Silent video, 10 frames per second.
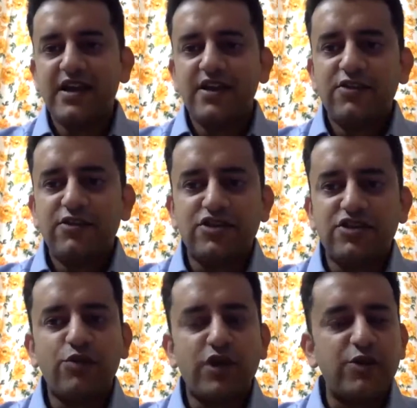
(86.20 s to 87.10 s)
So
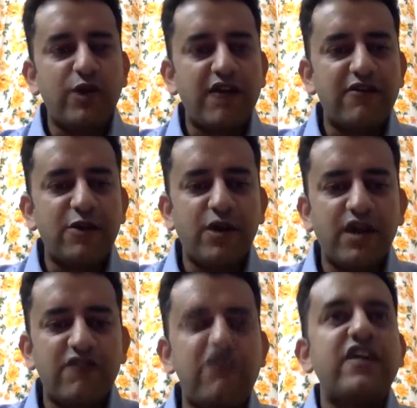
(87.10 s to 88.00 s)
just wanted to have a look
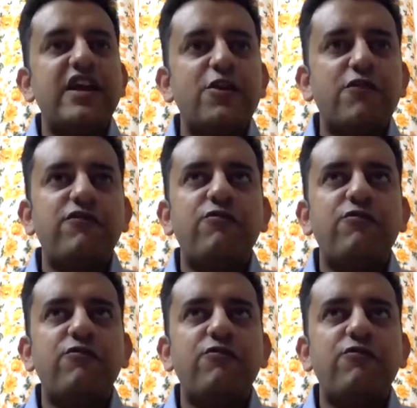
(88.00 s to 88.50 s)
and feel of